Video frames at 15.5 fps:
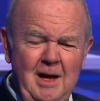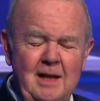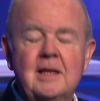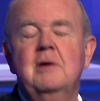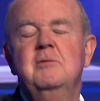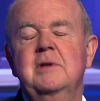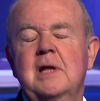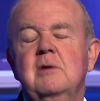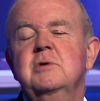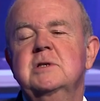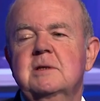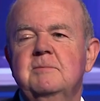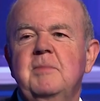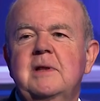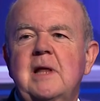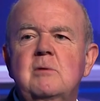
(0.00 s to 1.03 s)
There was
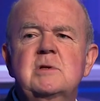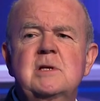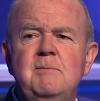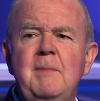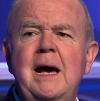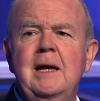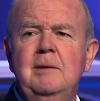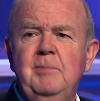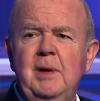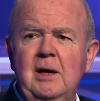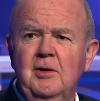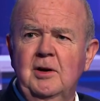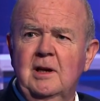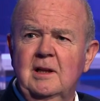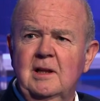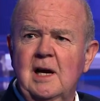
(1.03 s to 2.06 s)
a mad
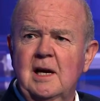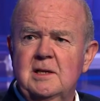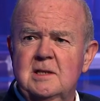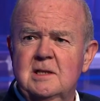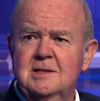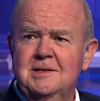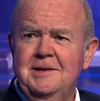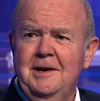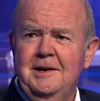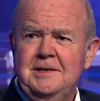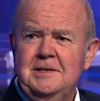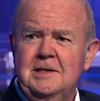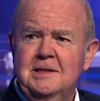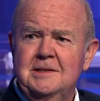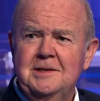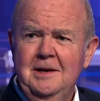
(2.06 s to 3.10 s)
period in the 80s and
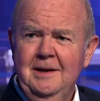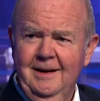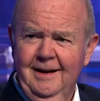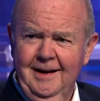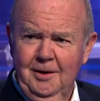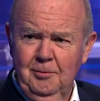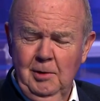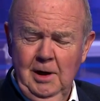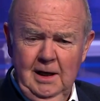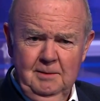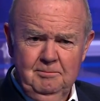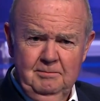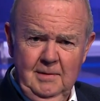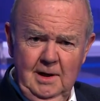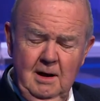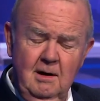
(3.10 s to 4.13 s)
90s where
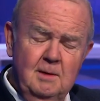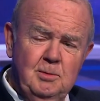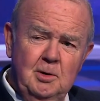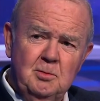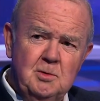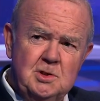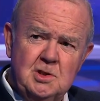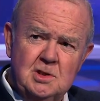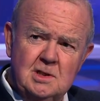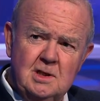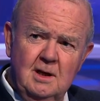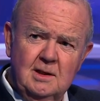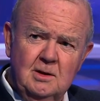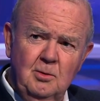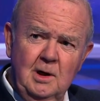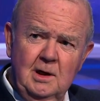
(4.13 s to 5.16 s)
libel was just
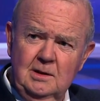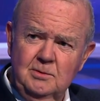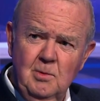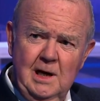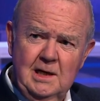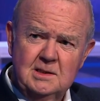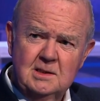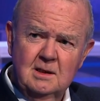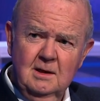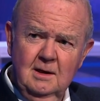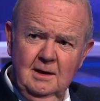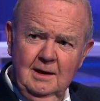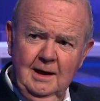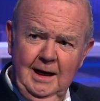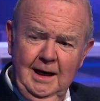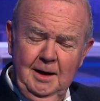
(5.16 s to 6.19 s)
like the Wild West.
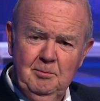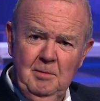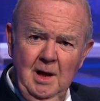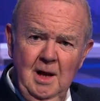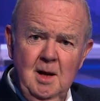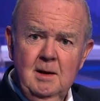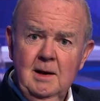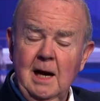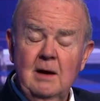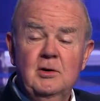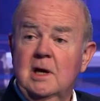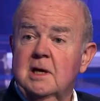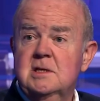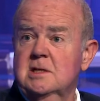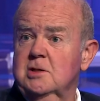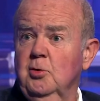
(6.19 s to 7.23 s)

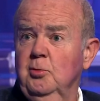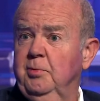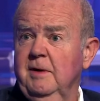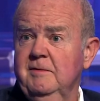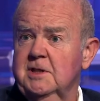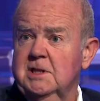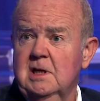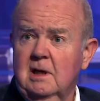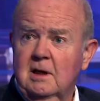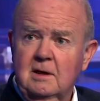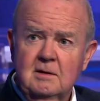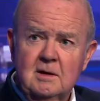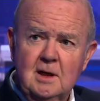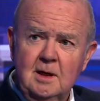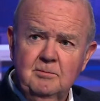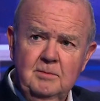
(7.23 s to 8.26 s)
Nowadays, it's all privacy
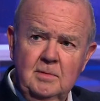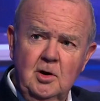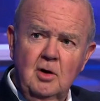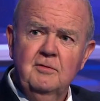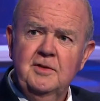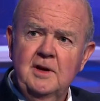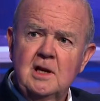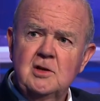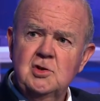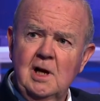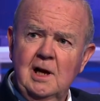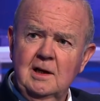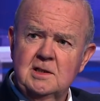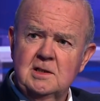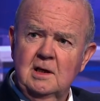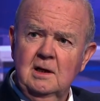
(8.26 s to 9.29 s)
and
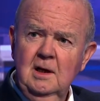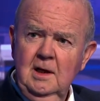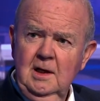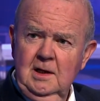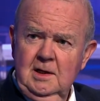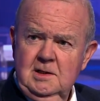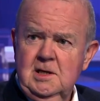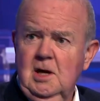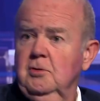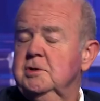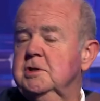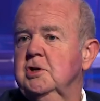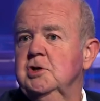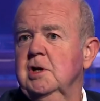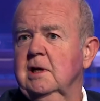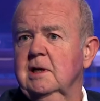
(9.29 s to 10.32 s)
confidentiality. So as
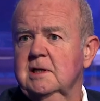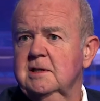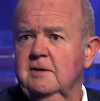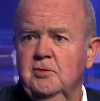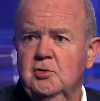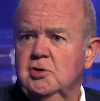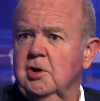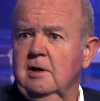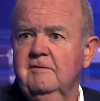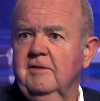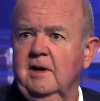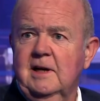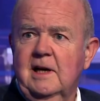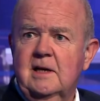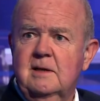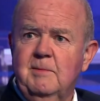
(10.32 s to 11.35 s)
a journalist, if you try and
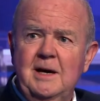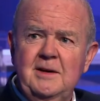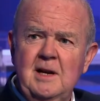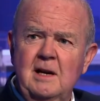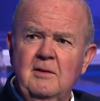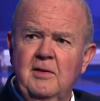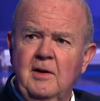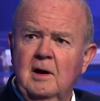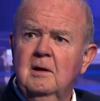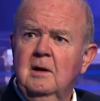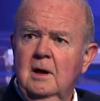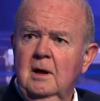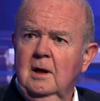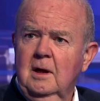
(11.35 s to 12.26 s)
find out about anything...